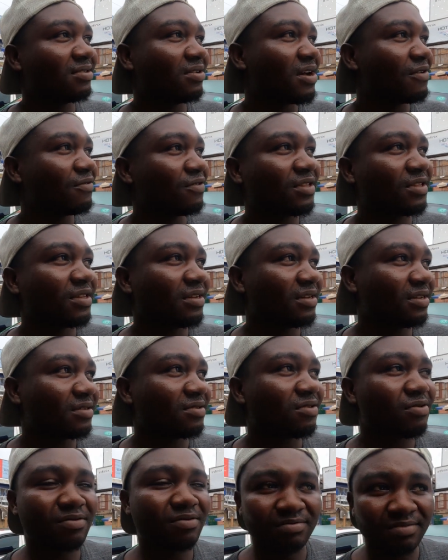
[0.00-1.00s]
So
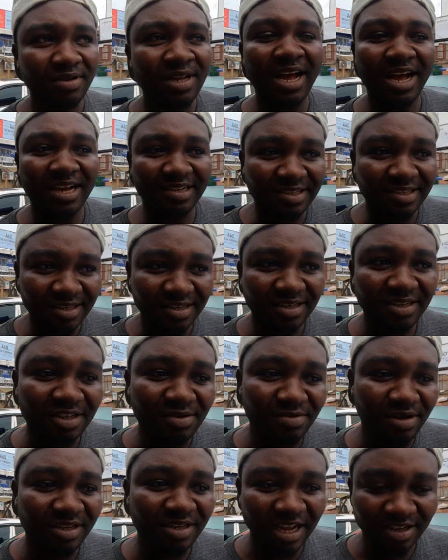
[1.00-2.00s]
everything. So I see
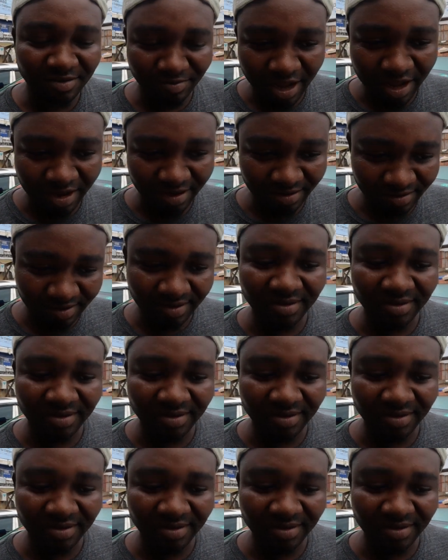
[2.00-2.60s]
this place as my